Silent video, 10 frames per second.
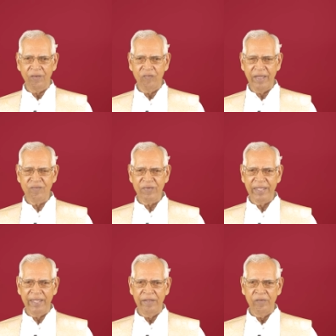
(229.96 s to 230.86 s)
When
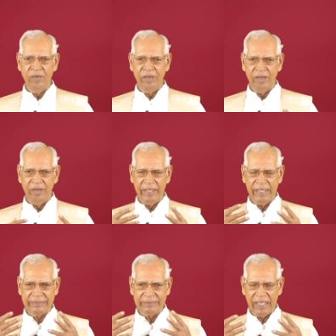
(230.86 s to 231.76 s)
we
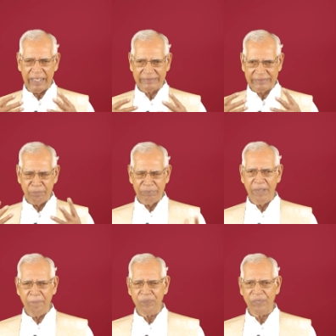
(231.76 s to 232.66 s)
accept
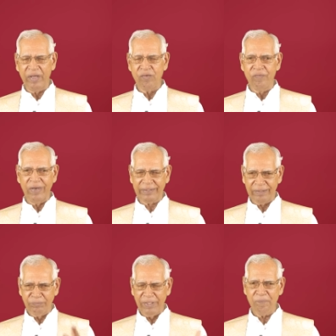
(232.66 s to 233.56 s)
them, when we
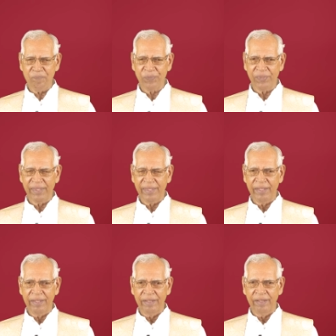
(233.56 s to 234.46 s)
welcome them,
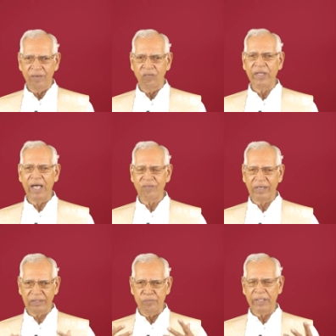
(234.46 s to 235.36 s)
we are
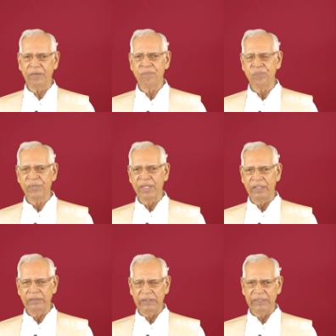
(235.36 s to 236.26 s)
welcoming
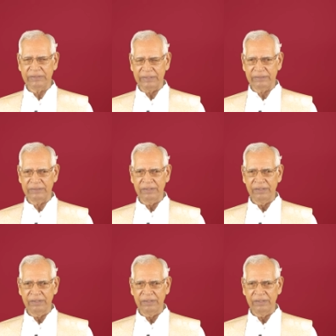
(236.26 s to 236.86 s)
Jesus.